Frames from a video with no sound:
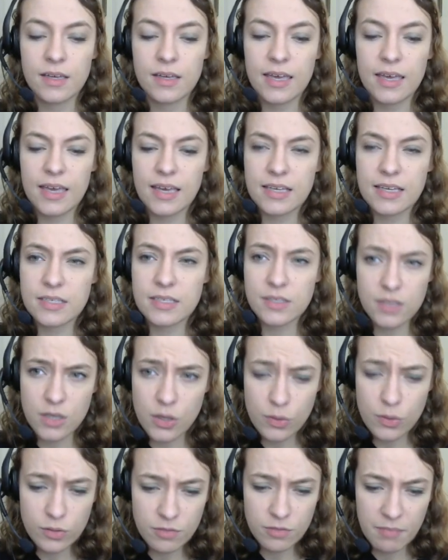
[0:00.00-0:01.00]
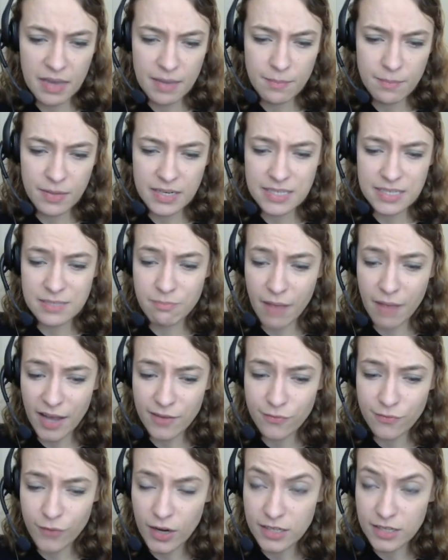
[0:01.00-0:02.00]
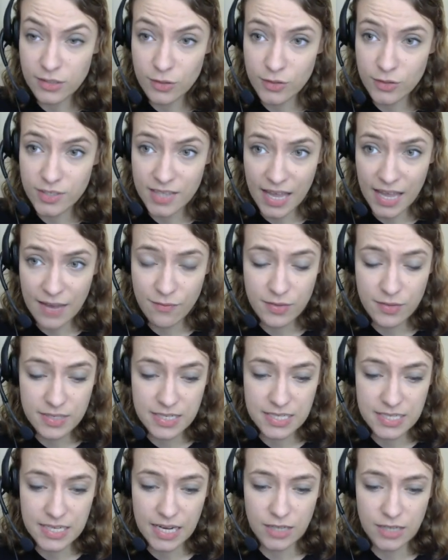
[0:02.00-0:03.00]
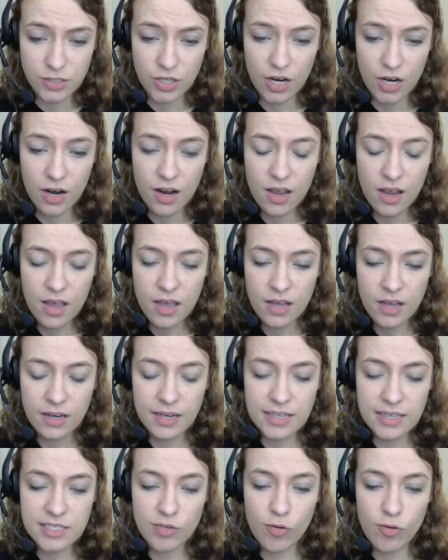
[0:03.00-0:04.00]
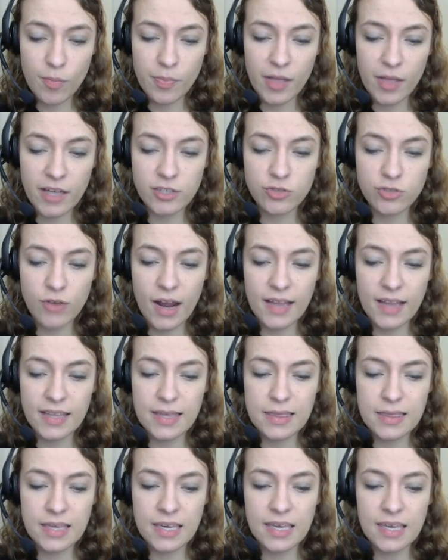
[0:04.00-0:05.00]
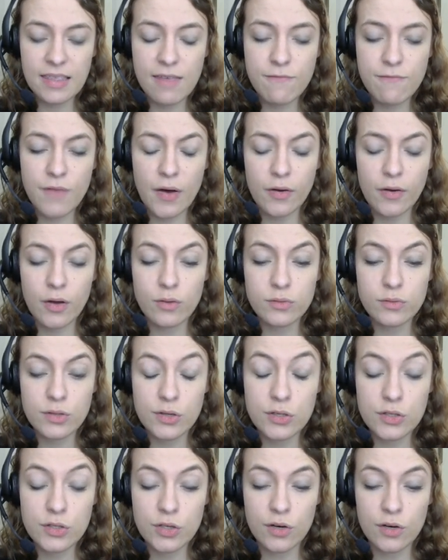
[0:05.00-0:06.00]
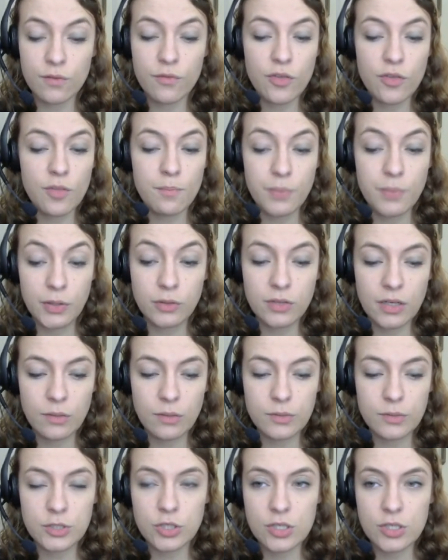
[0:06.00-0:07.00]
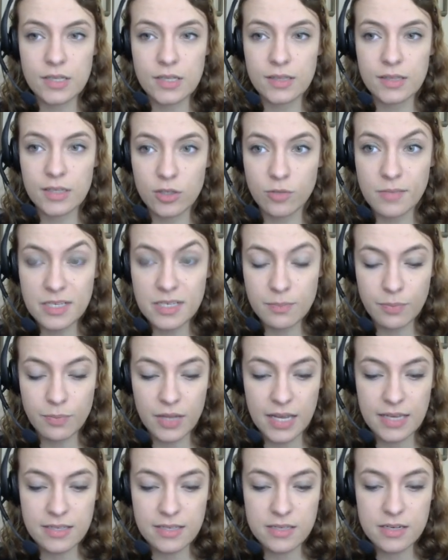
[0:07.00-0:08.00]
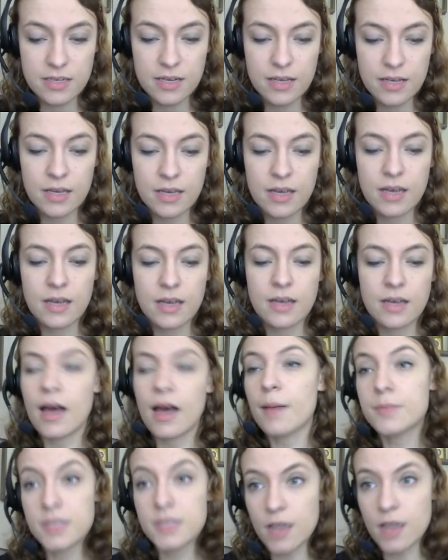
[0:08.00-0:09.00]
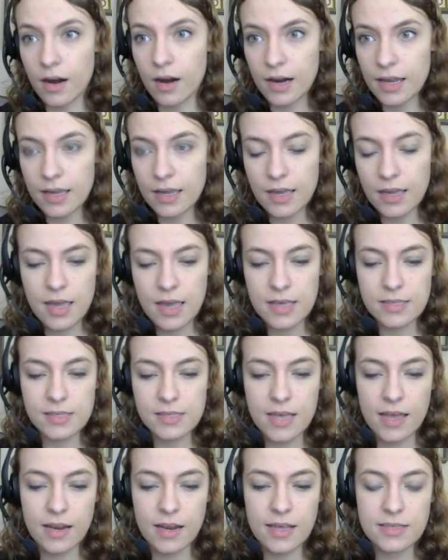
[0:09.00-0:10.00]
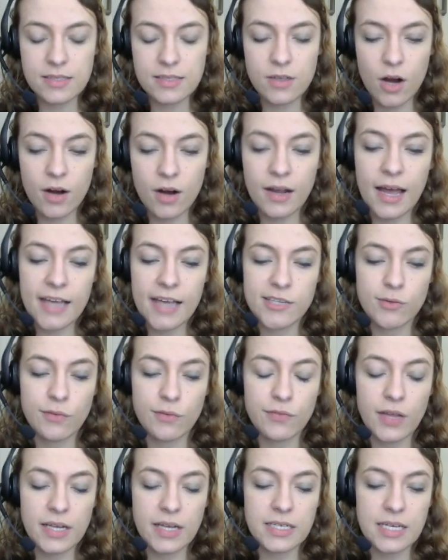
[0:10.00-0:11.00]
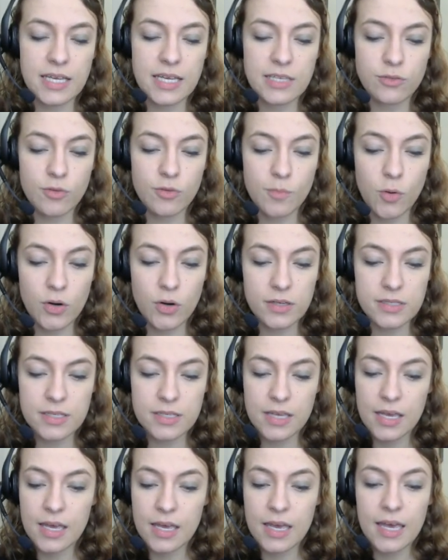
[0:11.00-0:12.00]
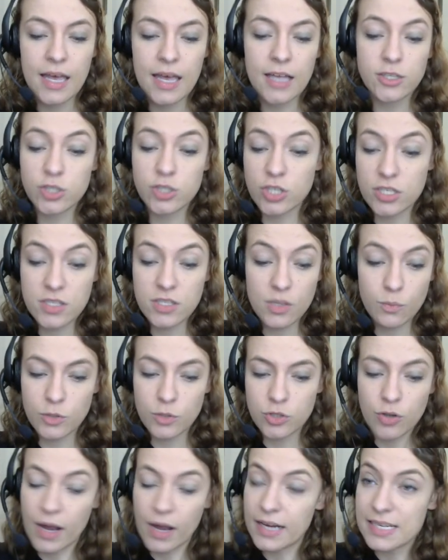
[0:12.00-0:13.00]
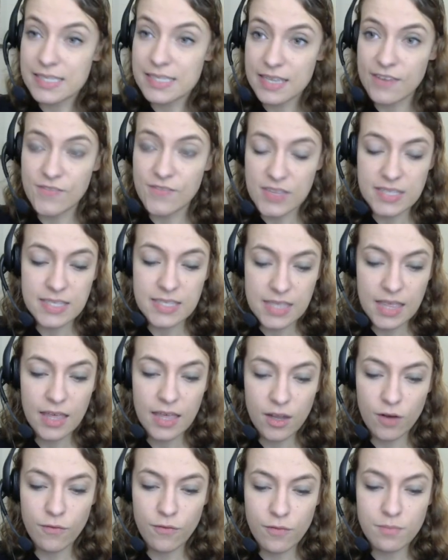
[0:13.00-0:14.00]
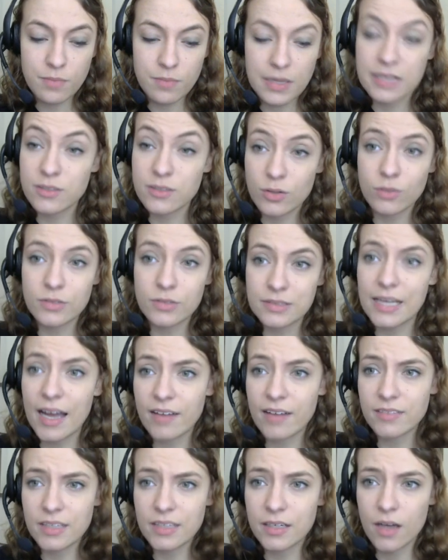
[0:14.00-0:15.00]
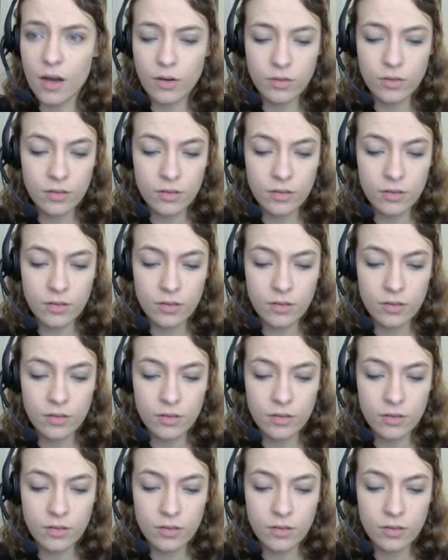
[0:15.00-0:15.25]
Excuse me, but it's my friend whose life is in danger, Nancy replied dryly, thinking that Falcone's concern for the building was just a little misplaced. I'm sorry, he said, his dark eyes reflecting his remorse. It's just that we're trying to save this theater from being torn down, you know?